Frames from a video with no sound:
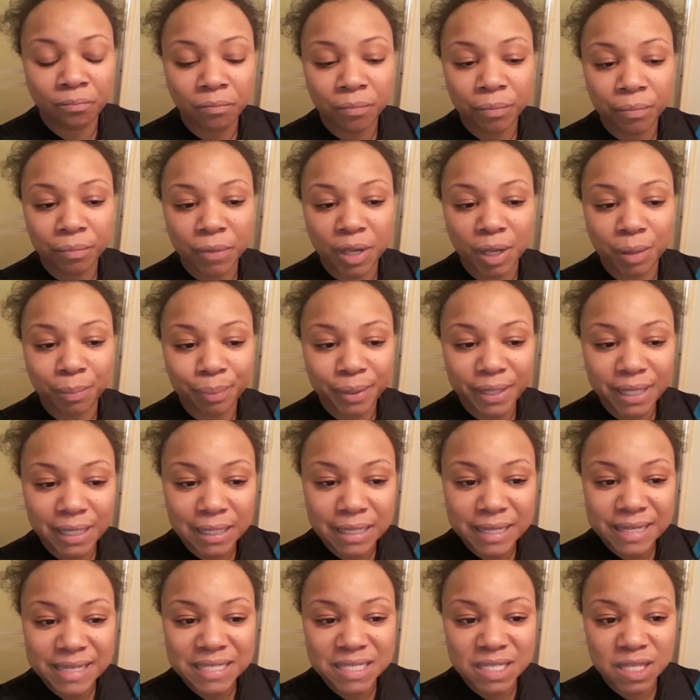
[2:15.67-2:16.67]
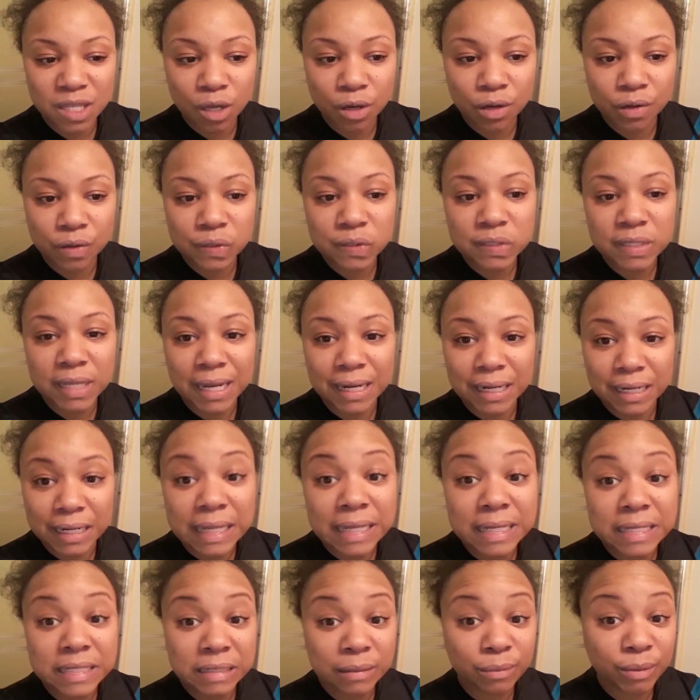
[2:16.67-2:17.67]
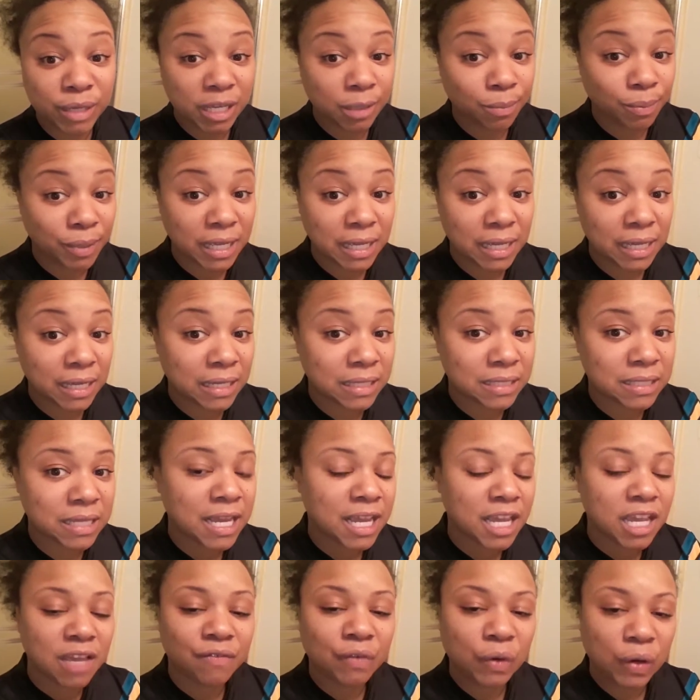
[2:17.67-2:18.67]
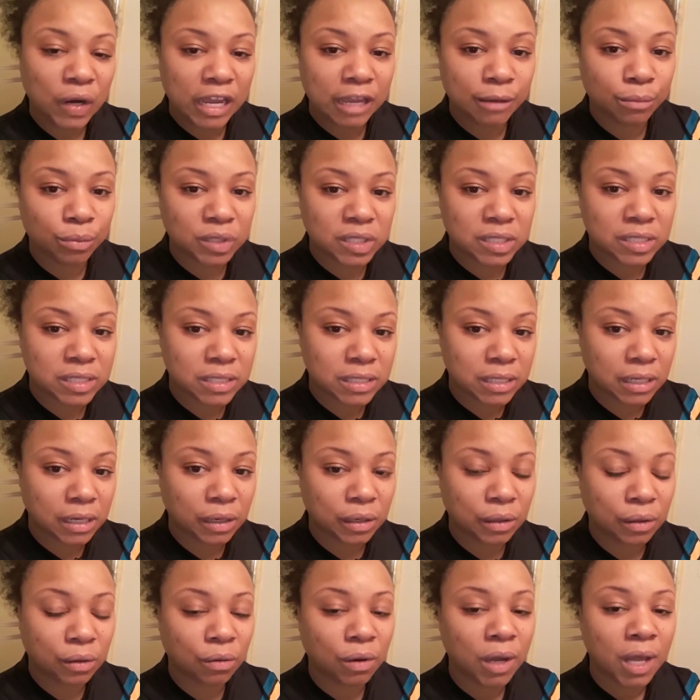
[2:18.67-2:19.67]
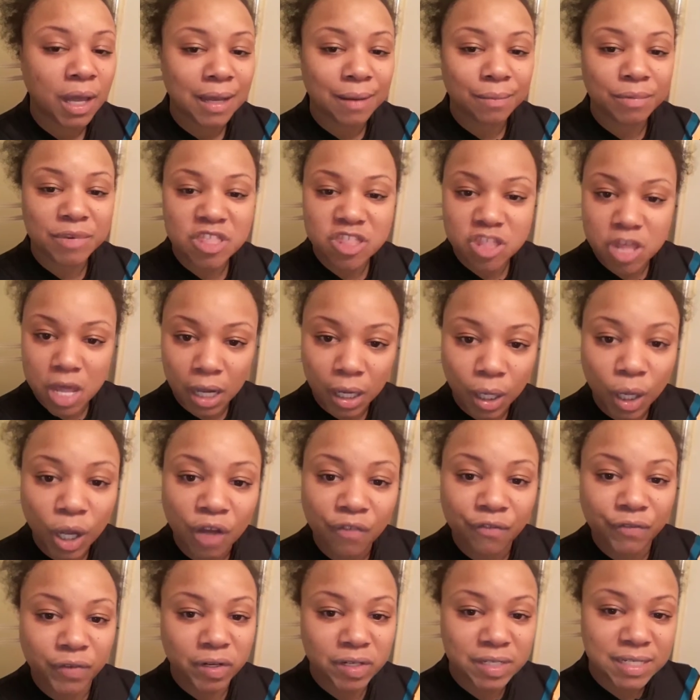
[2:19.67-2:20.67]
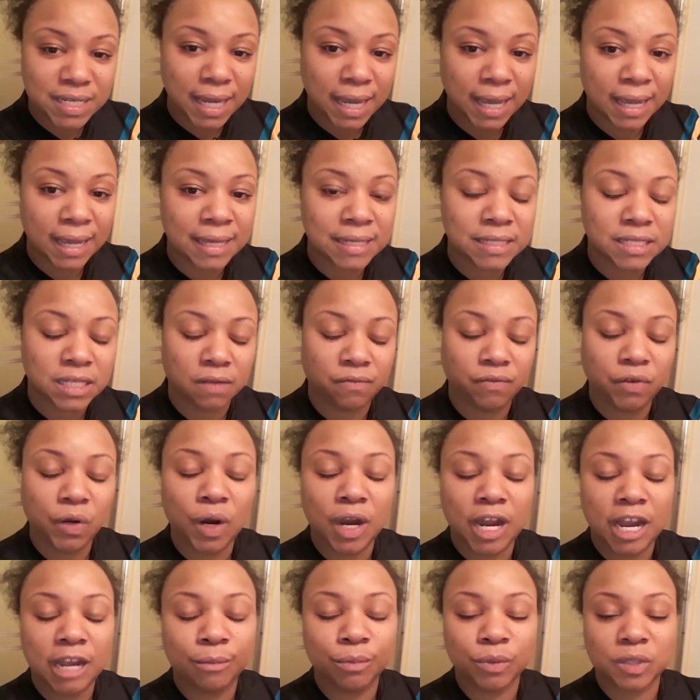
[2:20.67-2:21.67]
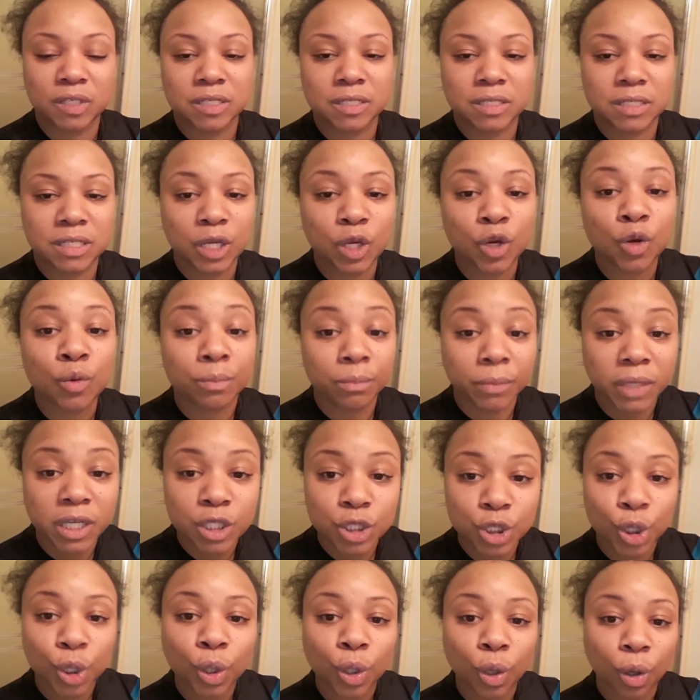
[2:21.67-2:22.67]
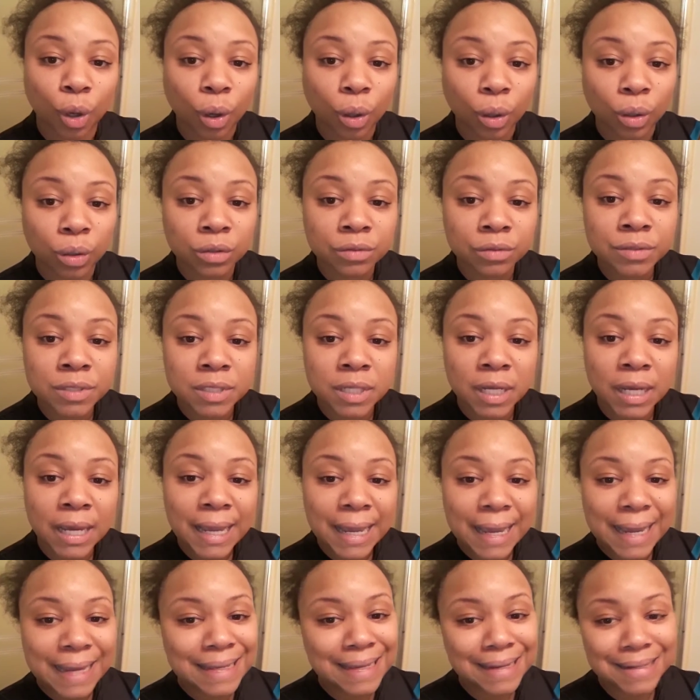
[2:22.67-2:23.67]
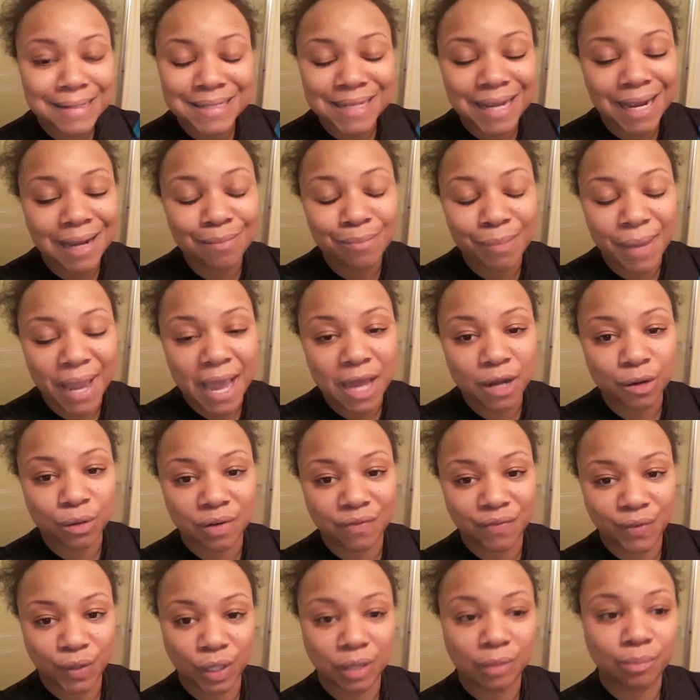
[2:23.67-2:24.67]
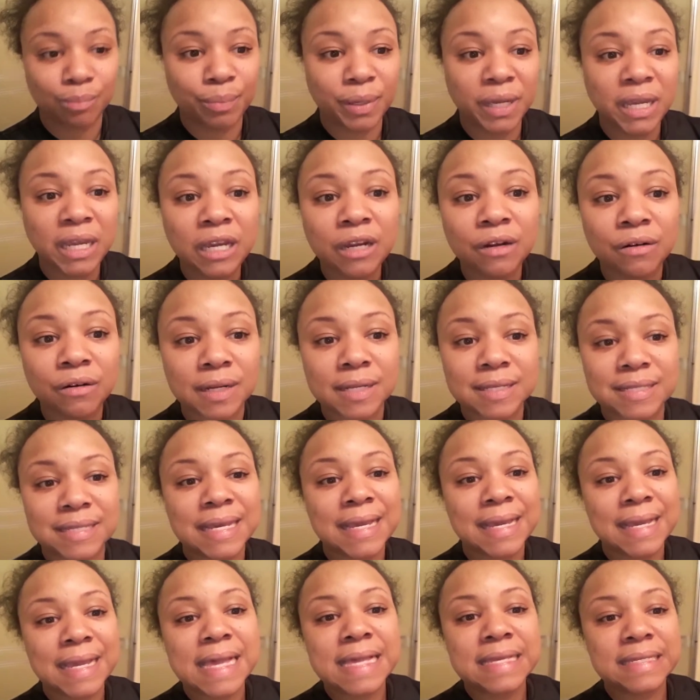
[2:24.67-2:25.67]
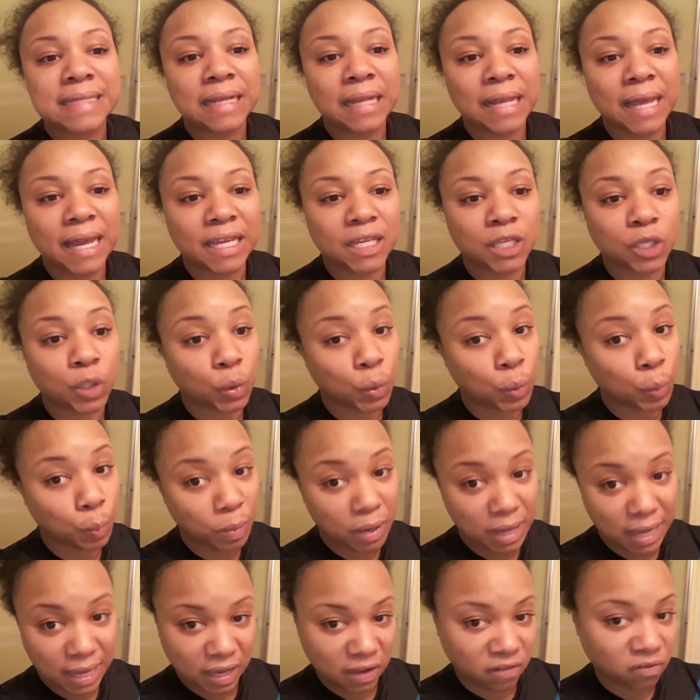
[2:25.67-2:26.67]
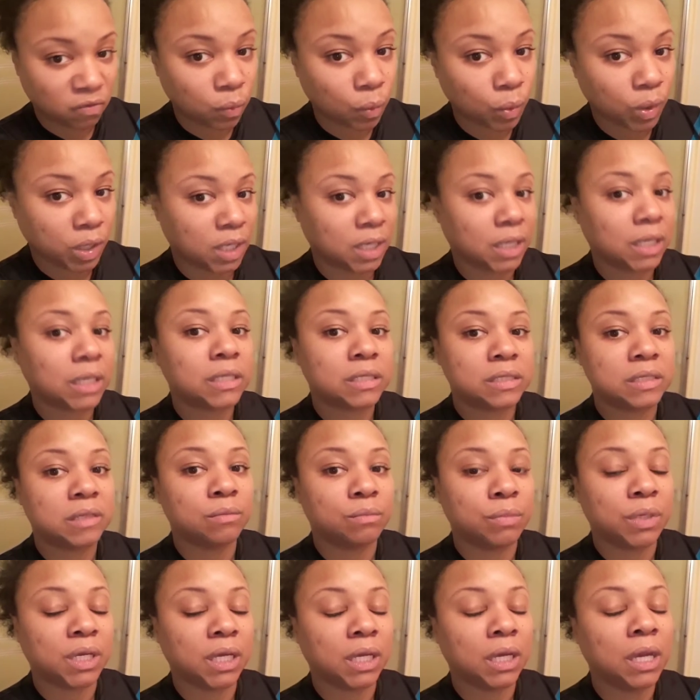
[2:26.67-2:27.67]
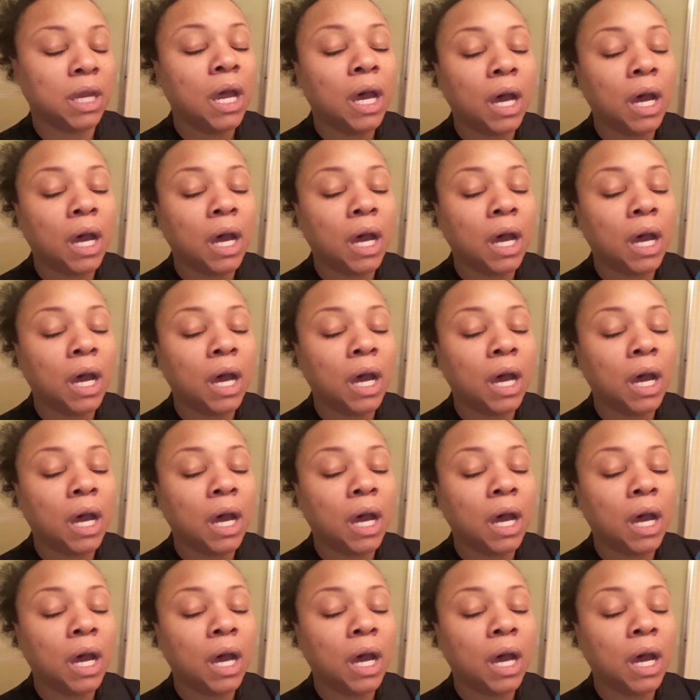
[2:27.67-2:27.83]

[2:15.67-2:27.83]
appease those that need to be appeased, if you're able to still check off your task, if you're able to still meet your goals, it does not matter if your appearance isn't like you may have wanted it to be.